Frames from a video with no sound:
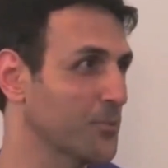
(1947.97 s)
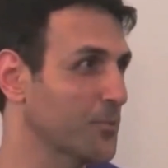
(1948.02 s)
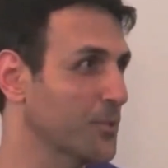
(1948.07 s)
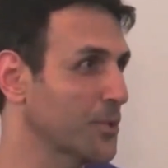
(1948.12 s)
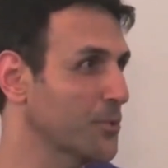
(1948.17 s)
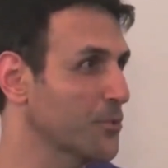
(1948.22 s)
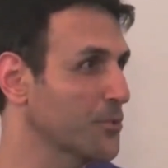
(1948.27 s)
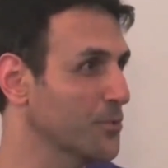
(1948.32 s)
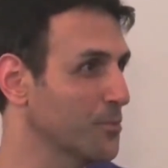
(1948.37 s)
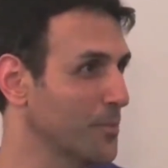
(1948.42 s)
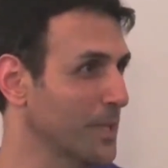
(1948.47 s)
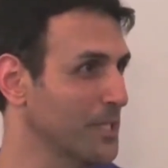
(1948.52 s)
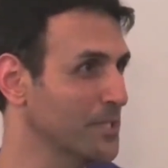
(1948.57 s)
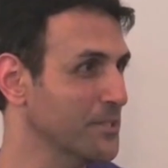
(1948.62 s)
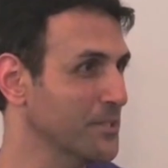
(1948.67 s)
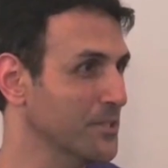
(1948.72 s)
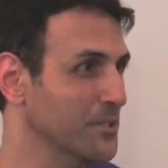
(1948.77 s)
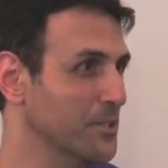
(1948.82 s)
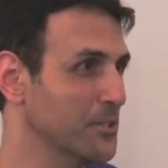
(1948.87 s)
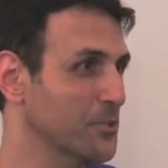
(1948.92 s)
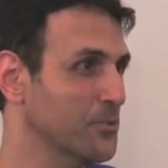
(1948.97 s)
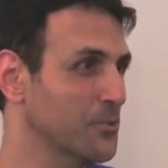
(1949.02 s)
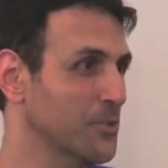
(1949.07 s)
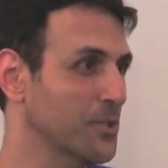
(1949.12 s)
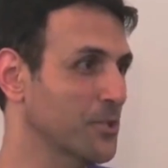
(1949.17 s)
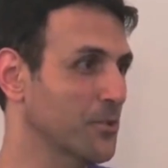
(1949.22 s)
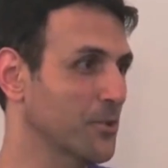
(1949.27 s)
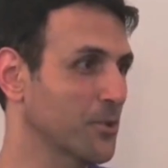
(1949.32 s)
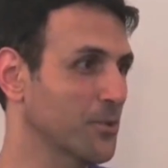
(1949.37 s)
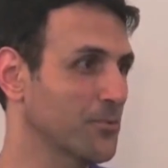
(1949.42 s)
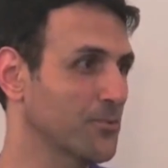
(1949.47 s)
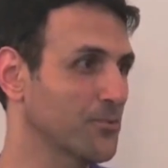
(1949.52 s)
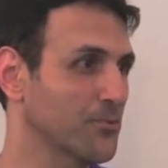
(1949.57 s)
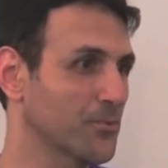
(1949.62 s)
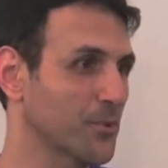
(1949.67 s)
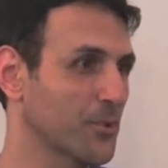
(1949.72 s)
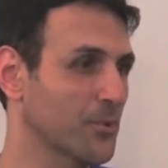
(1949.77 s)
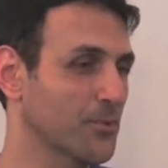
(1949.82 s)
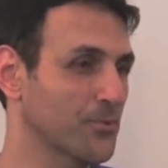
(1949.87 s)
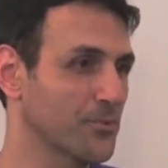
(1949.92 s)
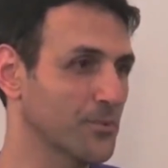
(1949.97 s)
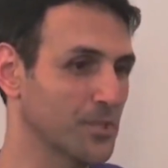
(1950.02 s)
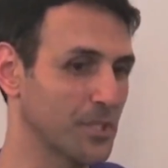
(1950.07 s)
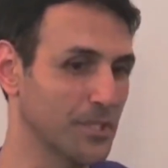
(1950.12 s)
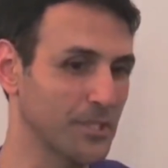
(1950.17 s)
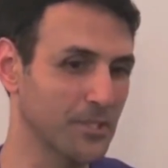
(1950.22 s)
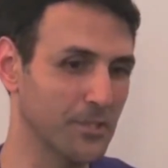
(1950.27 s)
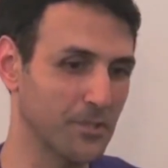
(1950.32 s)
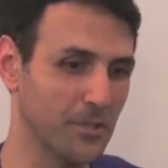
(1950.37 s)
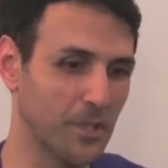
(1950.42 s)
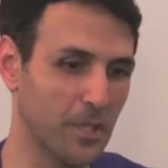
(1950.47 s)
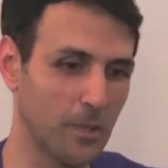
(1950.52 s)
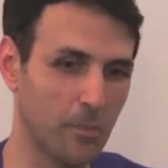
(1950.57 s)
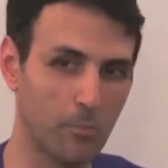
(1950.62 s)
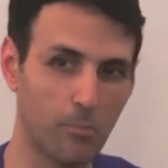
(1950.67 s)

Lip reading: we could master the trick of just